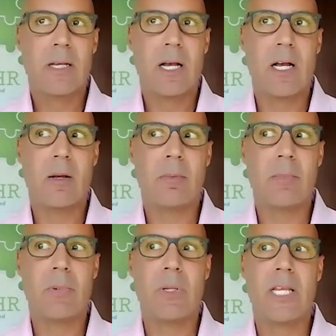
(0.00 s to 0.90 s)

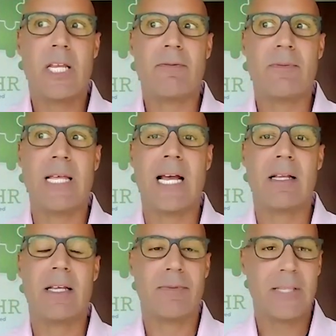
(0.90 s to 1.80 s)
um if
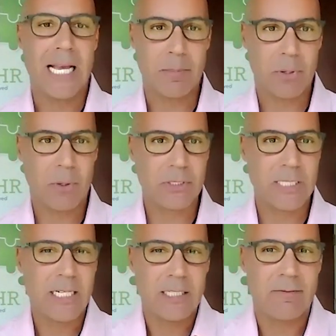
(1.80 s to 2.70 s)
that if that person
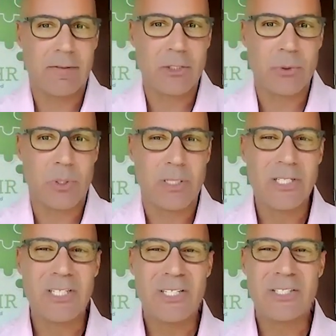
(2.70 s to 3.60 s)
that individual
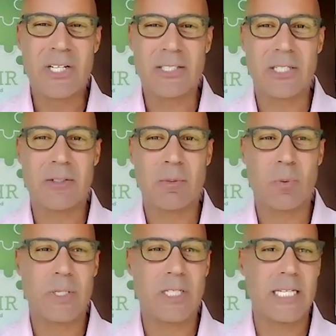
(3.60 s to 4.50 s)
doesn't
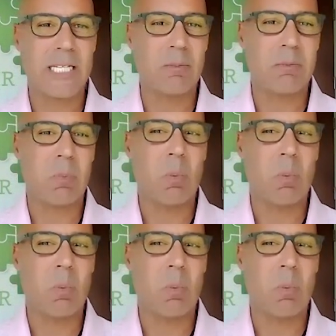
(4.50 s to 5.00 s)
really